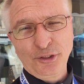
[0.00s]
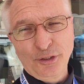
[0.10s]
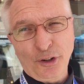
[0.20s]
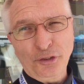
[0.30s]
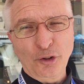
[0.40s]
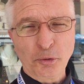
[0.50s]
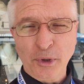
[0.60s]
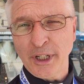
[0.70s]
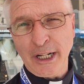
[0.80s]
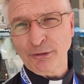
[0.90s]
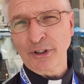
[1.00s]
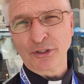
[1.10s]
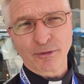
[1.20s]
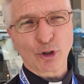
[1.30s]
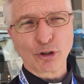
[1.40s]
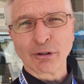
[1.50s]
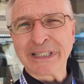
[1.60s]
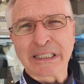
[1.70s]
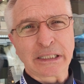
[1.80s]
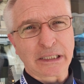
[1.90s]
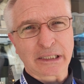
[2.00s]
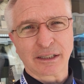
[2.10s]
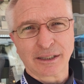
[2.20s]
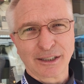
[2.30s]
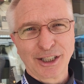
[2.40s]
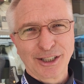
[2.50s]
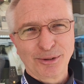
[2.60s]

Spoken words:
She's also the mediatrix of all graces,